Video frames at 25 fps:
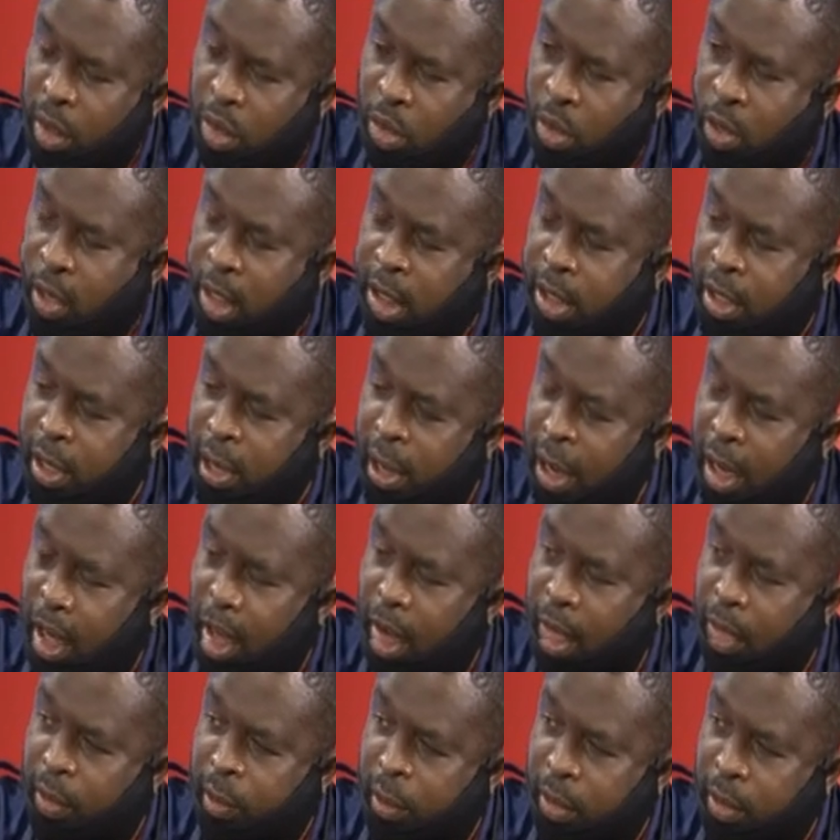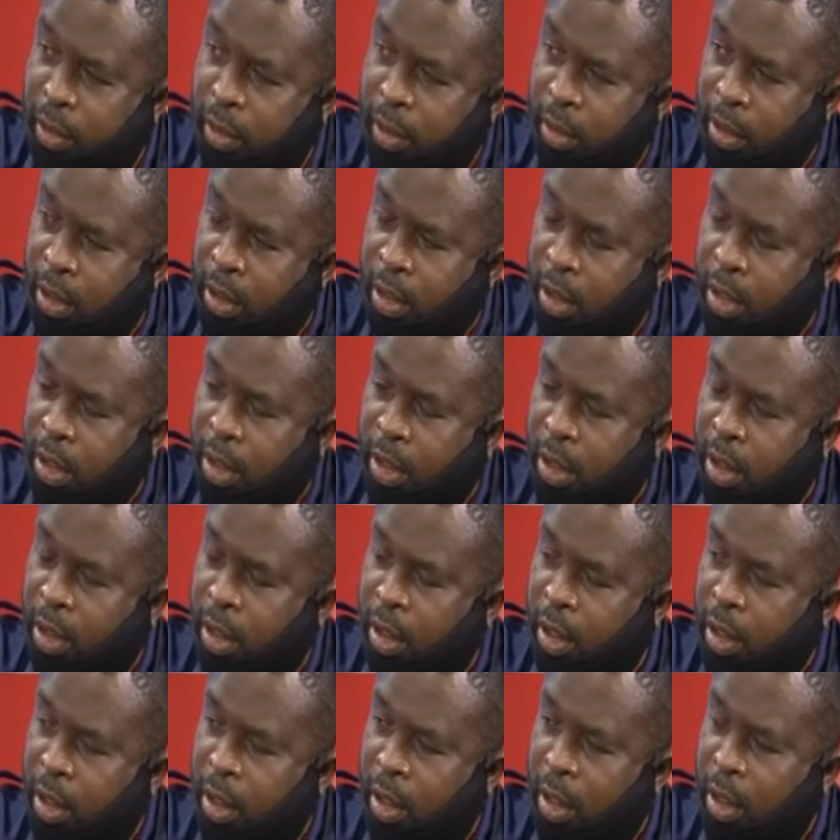2011.
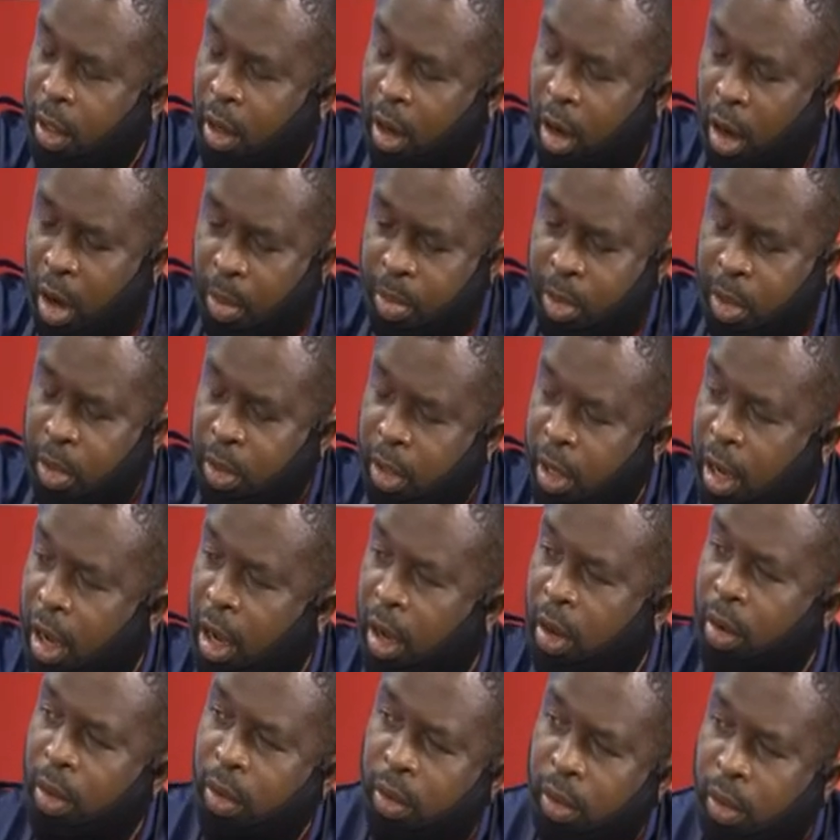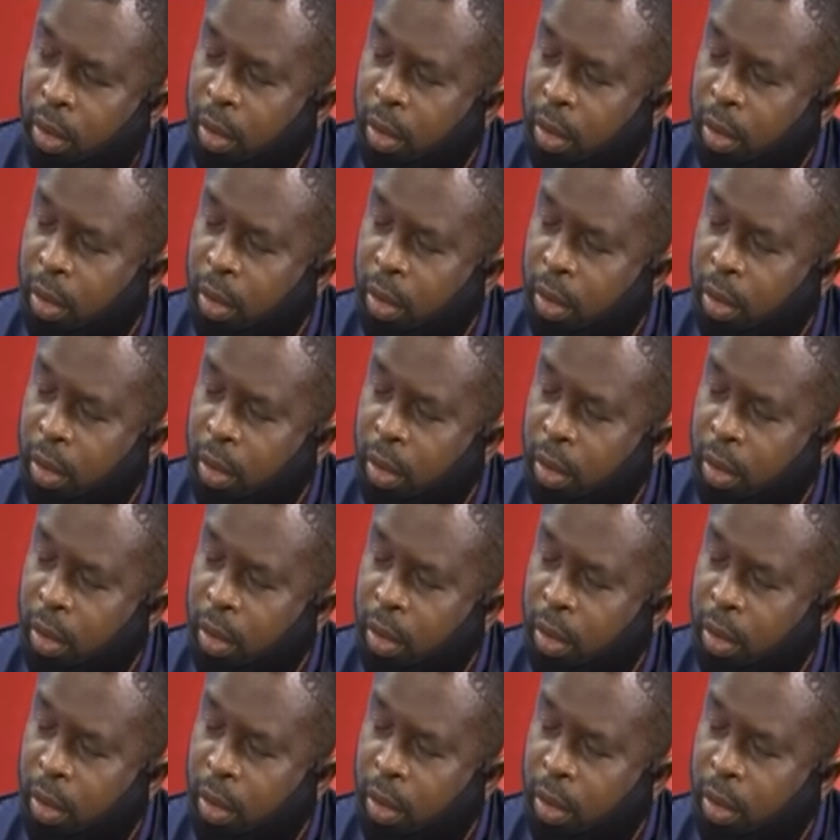Up to now,